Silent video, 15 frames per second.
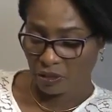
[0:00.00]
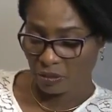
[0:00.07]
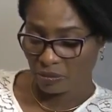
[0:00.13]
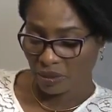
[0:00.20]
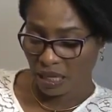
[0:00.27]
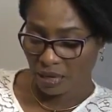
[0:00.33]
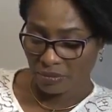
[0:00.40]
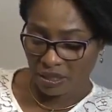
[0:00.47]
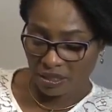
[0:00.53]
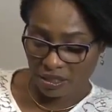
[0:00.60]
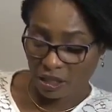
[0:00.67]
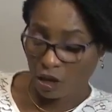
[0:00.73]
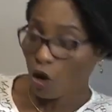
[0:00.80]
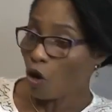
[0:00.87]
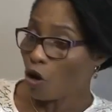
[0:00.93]
Sometimes it's
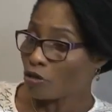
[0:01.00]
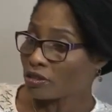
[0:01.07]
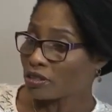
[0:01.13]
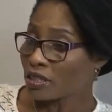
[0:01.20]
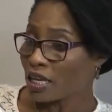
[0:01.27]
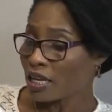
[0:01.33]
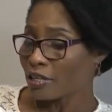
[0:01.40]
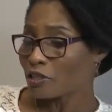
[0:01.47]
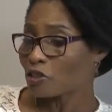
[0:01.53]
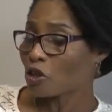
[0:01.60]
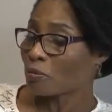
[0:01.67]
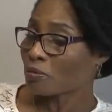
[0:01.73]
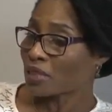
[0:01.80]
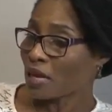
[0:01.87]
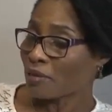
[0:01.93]
the cost,
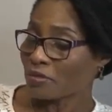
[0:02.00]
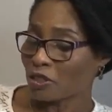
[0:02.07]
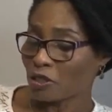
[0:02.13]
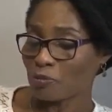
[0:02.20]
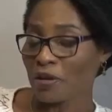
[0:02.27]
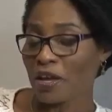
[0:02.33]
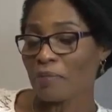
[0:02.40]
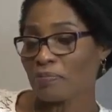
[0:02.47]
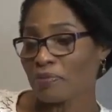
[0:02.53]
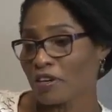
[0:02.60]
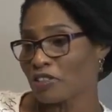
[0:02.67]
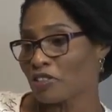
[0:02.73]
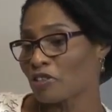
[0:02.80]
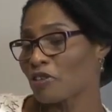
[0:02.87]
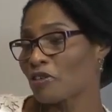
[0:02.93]
sometimes it's peer
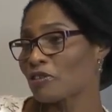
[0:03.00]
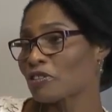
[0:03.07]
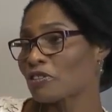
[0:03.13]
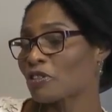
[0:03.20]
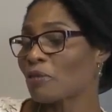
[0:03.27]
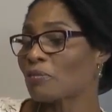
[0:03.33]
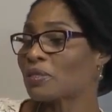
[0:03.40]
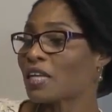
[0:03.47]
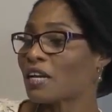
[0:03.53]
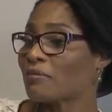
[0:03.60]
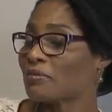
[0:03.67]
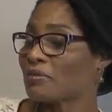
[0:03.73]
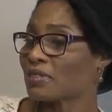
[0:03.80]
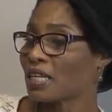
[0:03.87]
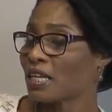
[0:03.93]
pressure,
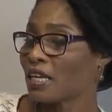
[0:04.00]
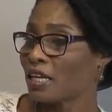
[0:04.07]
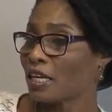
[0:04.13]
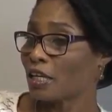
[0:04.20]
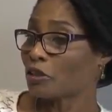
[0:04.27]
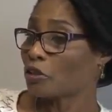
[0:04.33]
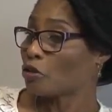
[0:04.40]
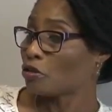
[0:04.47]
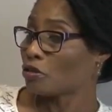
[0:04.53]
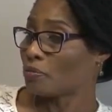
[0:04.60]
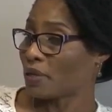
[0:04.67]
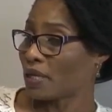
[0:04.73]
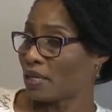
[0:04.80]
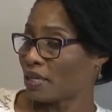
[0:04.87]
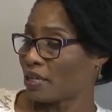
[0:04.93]
sometimes it could
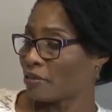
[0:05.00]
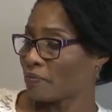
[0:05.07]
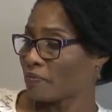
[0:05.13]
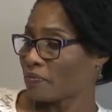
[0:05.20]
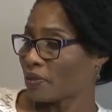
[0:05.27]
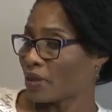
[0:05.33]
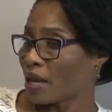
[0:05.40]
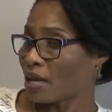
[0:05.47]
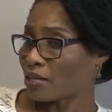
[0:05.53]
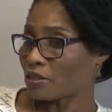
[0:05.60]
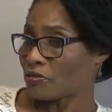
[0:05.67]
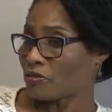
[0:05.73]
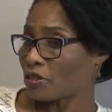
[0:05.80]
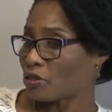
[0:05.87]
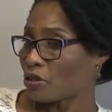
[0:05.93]
be as
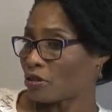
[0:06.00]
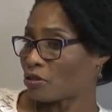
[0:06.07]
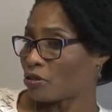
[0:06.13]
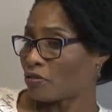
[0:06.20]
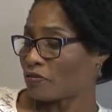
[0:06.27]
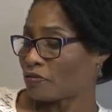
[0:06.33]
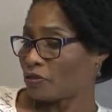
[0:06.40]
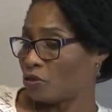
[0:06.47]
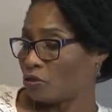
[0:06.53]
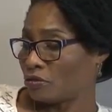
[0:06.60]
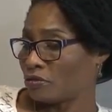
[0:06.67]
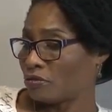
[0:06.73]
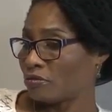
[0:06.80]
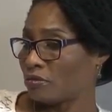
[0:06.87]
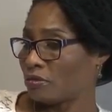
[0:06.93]
a result of you know,
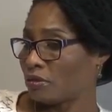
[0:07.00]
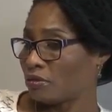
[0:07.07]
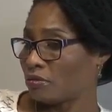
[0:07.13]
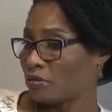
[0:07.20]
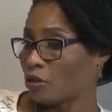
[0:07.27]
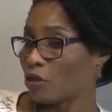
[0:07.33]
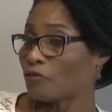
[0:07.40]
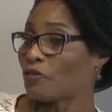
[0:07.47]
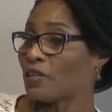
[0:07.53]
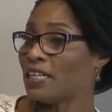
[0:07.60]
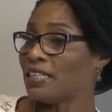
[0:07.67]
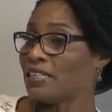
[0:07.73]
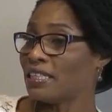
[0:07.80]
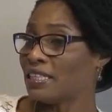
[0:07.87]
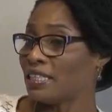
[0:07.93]
not
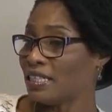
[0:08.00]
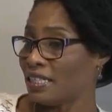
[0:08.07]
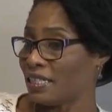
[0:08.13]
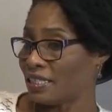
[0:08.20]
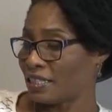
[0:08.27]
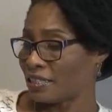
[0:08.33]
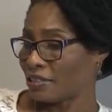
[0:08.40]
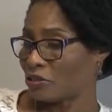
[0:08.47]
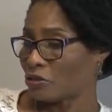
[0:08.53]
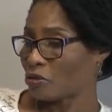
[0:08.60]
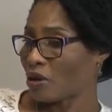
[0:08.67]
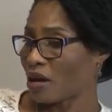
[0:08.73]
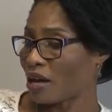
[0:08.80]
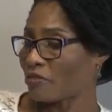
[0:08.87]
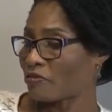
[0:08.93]
feeling the need
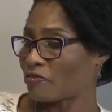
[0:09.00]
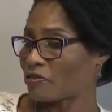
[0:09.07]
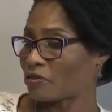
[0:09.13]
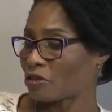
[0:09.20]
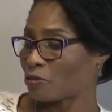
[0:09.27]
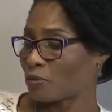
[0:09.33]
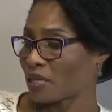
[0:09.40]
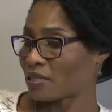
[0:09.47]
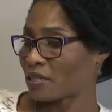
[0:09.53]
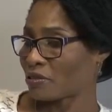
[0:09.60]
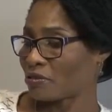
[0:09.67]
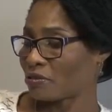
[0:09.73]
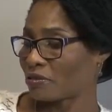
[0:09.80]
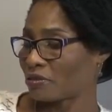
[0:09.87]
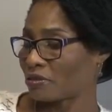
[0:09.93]
to have
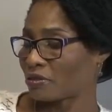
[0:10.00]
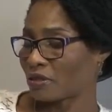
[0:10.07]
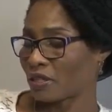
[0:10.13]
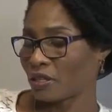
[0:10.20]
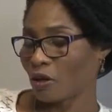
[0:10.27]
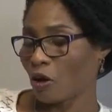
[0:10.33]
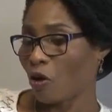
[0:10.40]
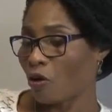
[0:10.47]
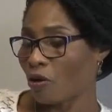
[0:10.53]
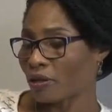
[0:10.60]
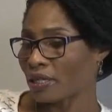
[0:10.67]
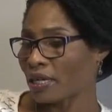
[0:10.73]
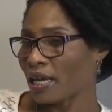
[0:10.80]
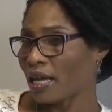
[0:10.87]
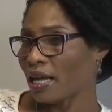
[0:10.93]
spectacles uh, on.